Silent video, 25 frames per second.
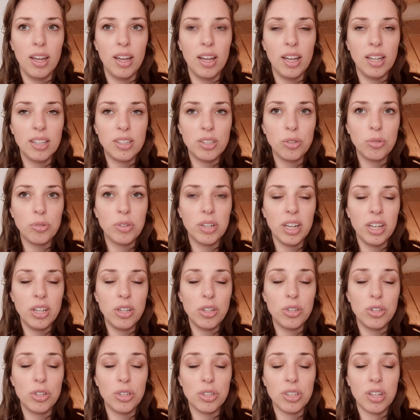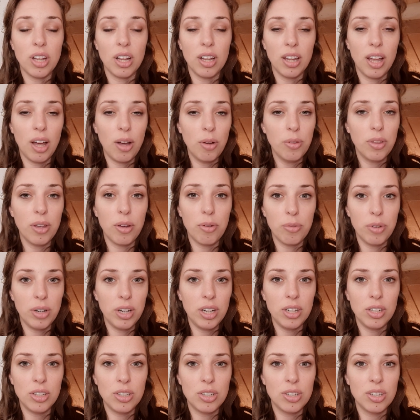it's okay to just allow that
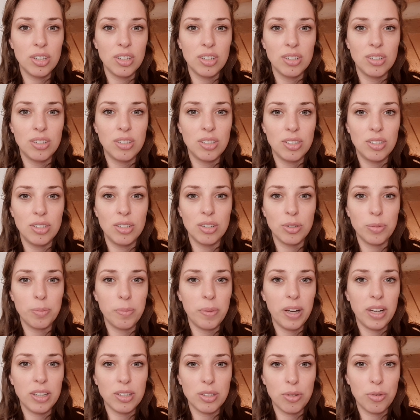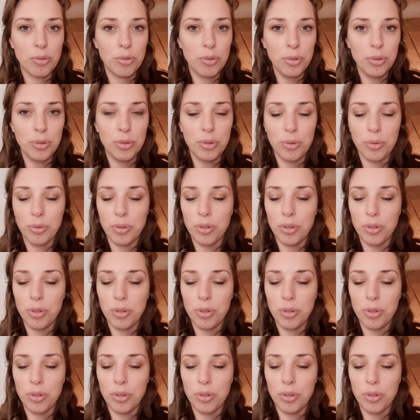rage to just pass through you.